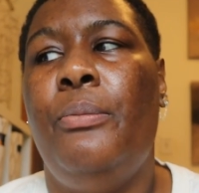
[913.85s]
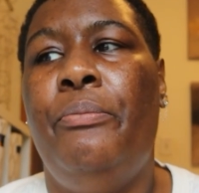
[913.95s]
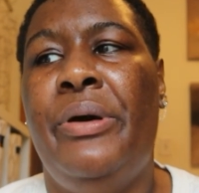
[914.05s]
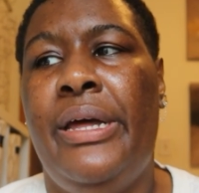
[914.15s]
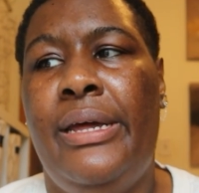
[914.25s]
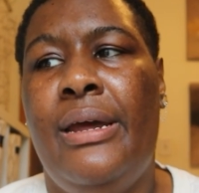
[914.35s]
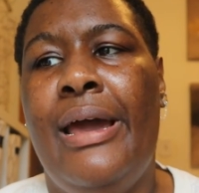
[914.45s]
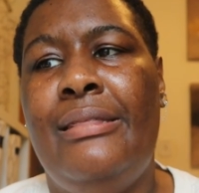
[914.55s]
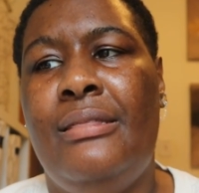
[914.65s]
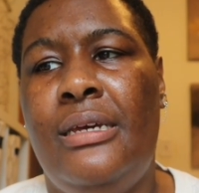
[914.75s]
But
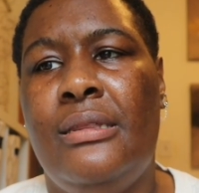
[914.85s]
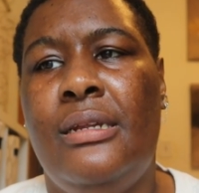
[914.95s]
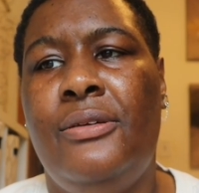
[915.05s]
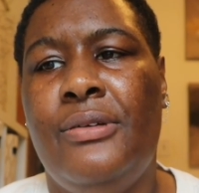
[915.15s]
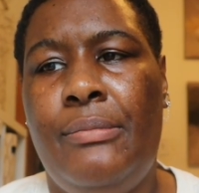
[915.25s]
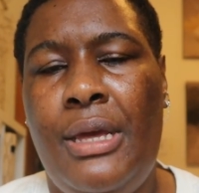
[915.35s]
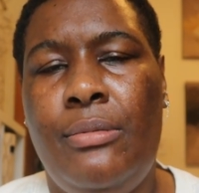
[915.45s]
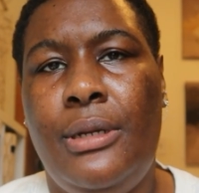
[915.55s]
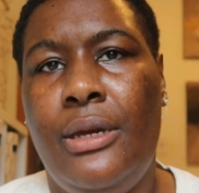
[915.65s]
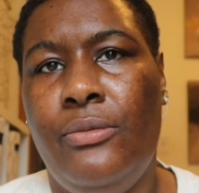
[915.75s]
I think that if I'm
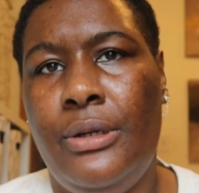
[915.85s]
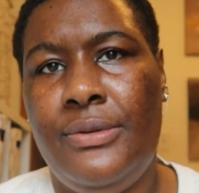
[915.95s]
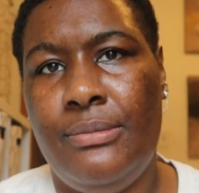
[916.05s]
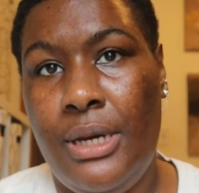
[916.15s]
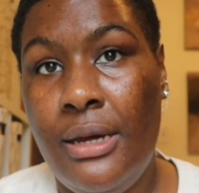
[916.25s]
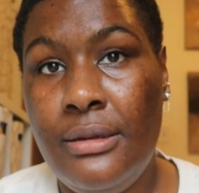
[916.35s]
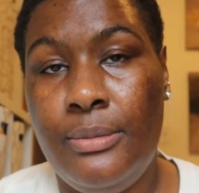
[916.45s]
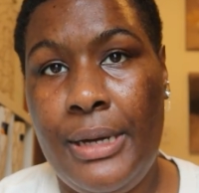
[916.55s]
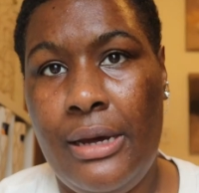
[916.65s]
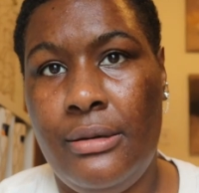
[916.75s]
able to get rid of some other
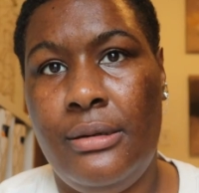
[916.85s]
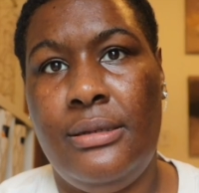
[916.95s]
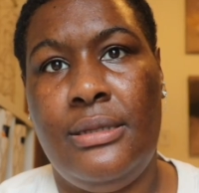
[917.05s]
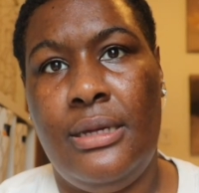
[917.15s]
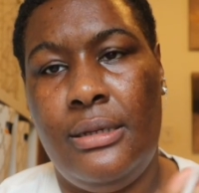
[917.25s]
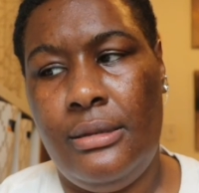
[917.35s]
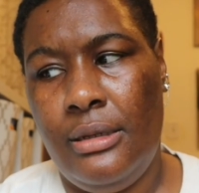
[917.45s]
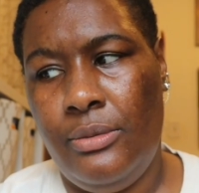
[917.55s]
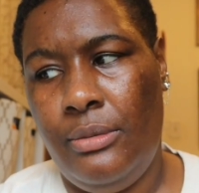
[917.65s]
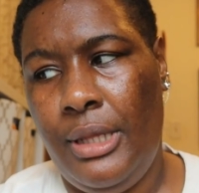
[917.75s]
powders, that
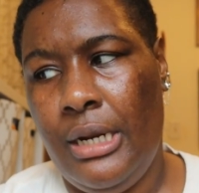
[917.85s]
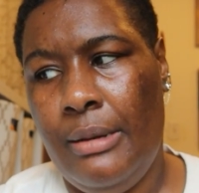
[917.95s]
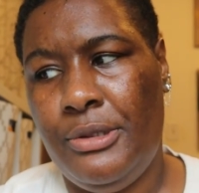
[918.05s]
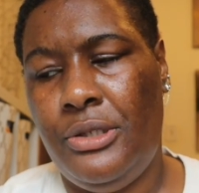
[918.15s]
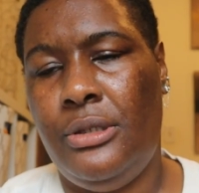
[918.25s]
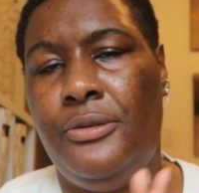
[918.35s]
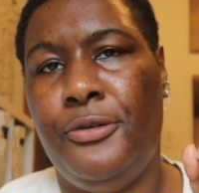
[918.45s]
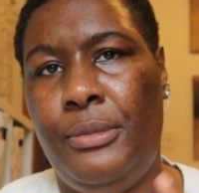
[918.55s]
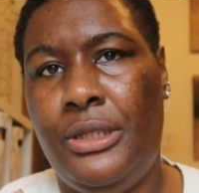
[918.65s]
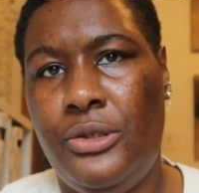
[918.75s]
there will be an opportunity
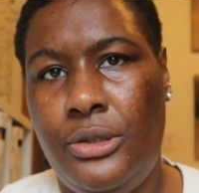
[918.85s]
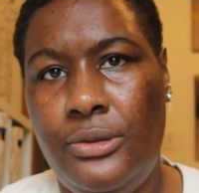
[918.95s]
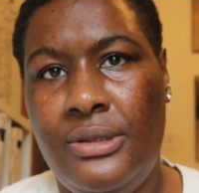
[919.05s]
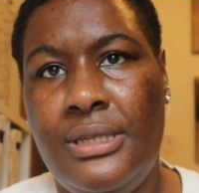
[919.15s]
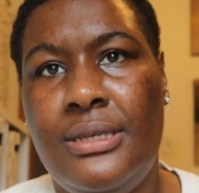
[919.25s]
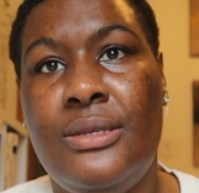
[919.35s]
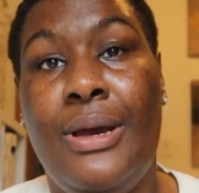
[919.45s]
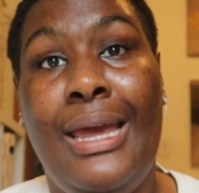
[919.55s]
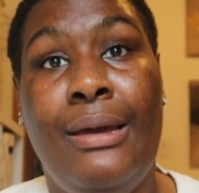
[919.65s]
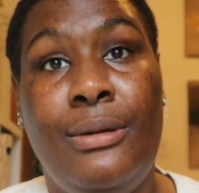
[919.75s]
for me to use this. So
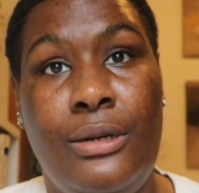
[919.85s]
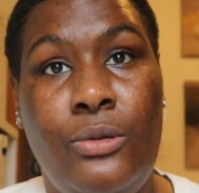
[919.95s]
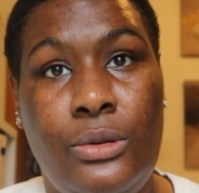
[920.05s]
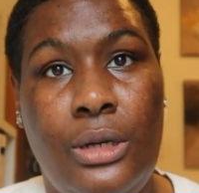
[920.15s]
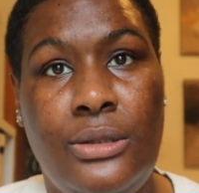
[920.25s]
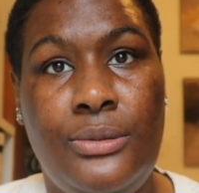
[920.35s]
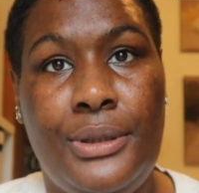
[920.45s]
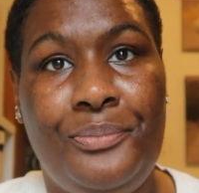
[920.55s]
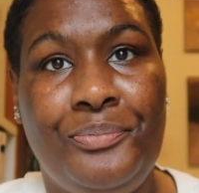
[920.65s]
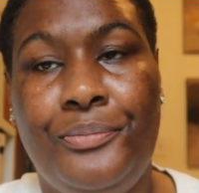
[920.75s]
I am going to hold on to
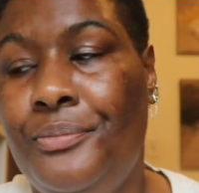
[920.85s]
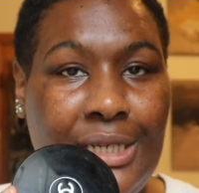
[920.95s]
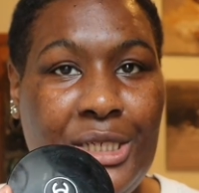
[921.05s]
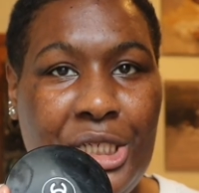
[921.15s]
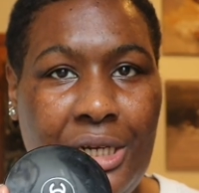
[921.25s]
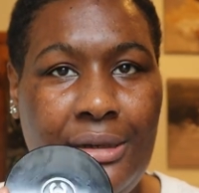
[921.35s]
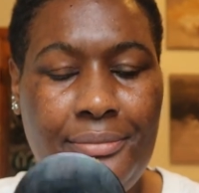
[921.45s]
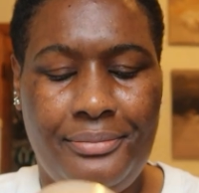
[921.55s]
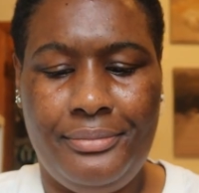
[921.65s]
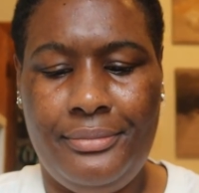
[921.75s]
it. Chanel.
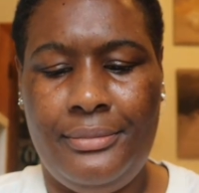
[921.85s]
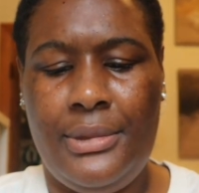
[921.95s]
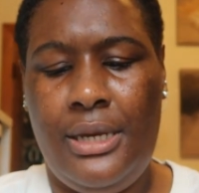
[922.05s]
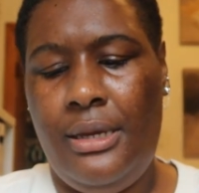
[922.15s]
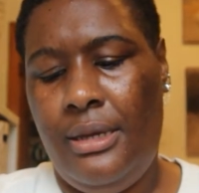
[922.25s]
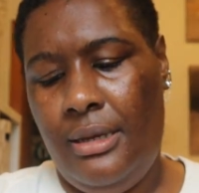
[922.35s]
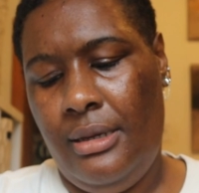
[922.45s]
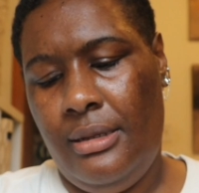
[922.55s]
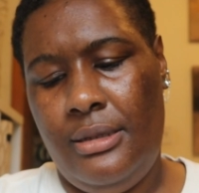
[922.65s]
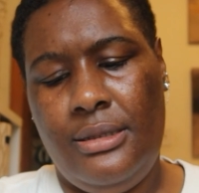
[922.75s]

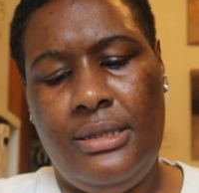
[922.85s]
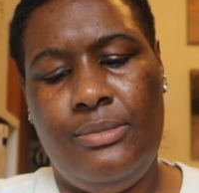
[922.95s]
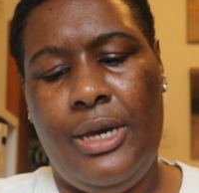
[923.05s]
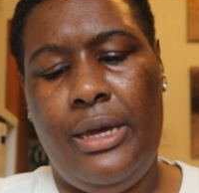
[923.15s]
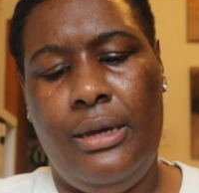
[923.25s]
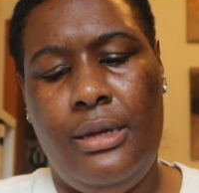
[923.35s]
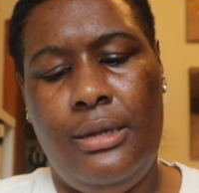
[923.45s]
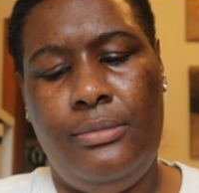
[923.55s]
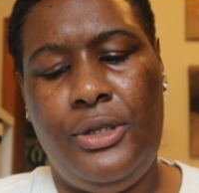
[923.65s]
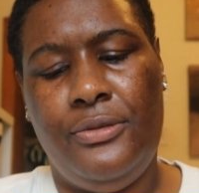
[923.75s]
This is
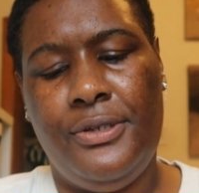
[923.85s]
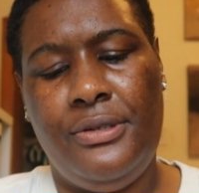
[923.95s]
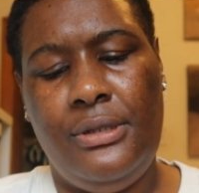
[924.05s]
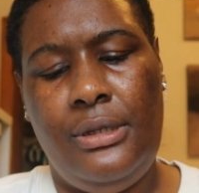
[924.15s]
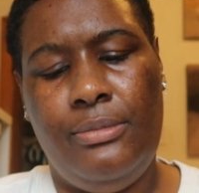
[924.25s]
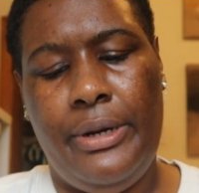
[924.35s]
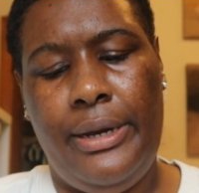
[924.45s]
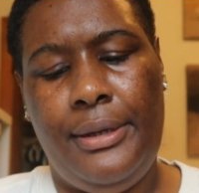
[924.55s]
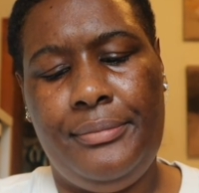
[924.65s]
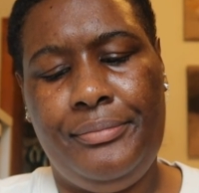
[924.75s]
my Universal
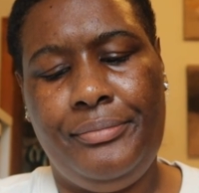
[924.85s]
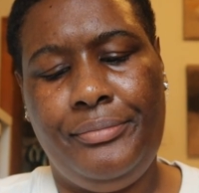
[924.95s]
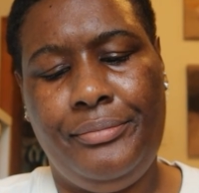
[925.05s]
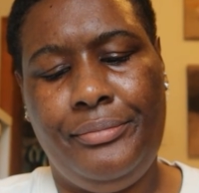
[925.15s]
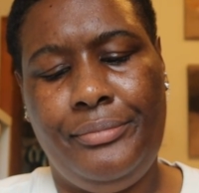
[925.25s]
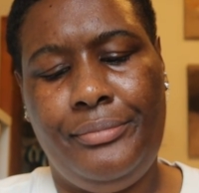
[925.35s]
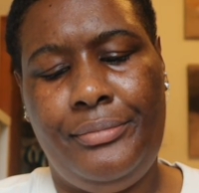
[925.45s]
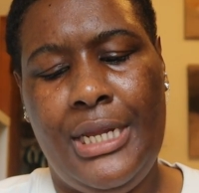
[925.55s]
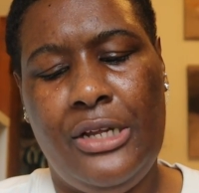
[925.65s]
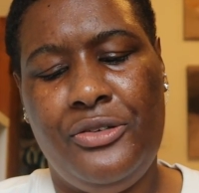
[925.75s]
Libre
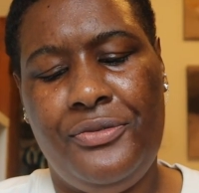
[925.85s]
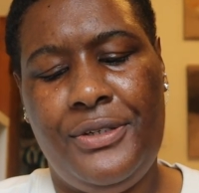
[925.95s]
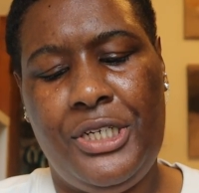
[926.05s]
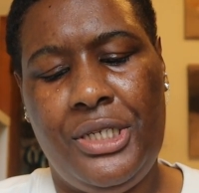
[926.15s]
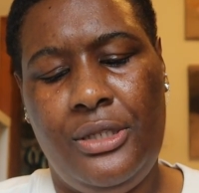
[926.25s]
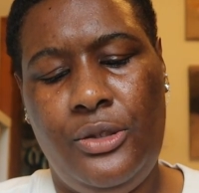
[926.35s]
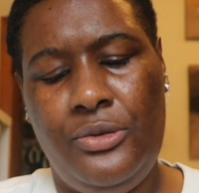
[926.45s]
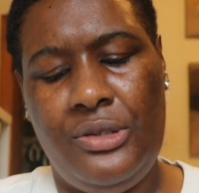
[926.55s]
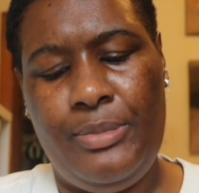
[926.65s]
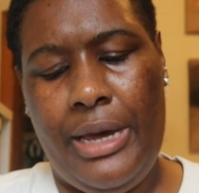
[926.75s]
Natural Finish
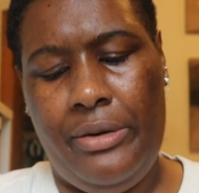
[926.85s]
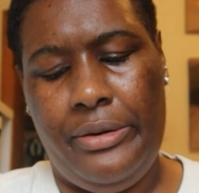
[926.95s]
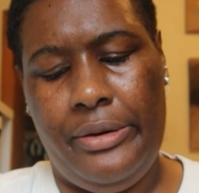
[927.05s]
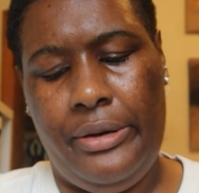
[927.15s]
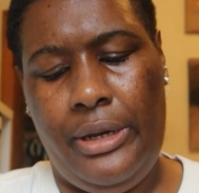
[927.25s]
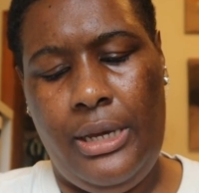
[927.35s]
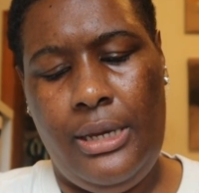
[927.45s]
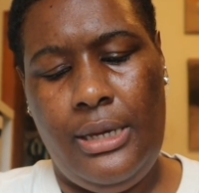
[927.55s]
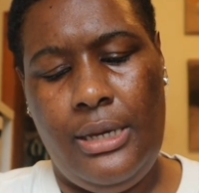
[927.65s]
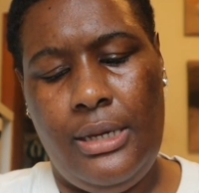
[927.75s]
Loose Powder
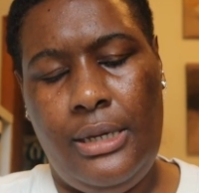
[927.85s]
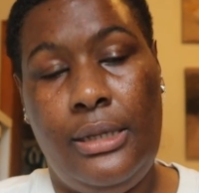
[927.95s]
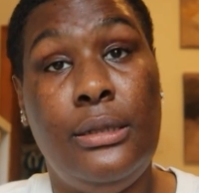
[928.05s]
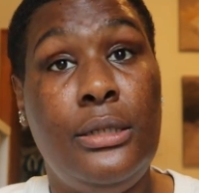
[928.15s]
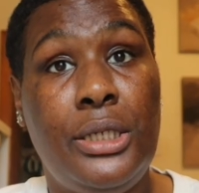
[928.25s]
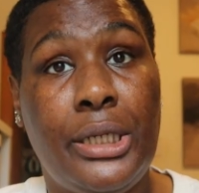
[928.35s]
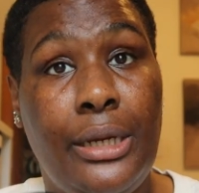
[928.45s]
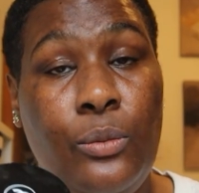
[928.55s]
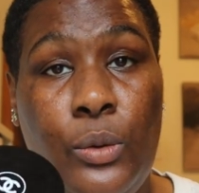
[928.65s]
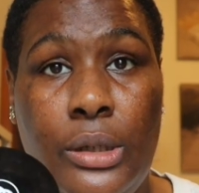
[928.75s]
in
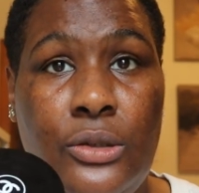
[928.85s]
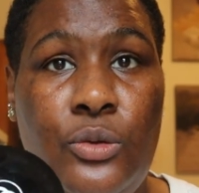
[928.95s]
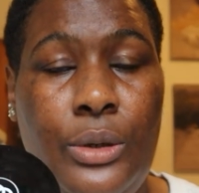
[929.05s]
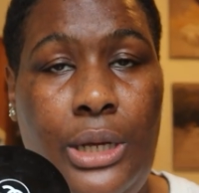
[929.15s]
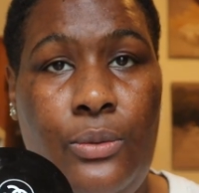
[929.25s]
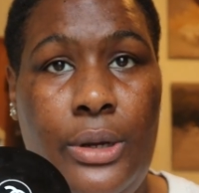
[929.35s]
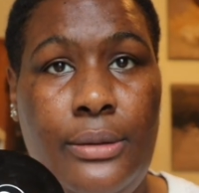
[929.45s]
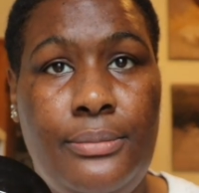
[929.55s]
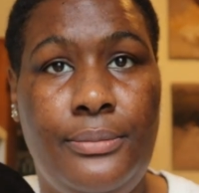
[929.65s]
shade 121.